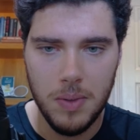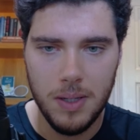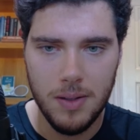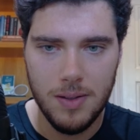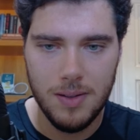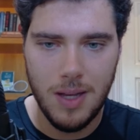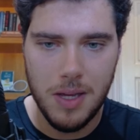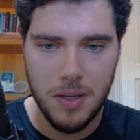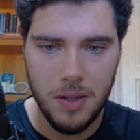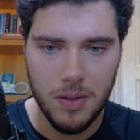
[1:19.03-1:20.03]
we can set
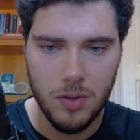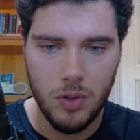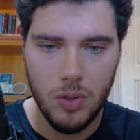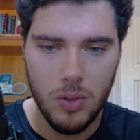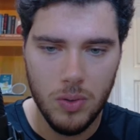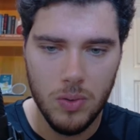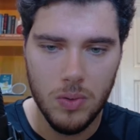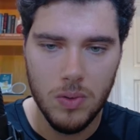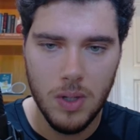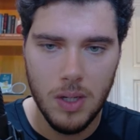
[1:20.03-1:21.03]
here
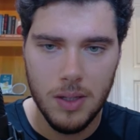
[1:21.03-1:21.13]
to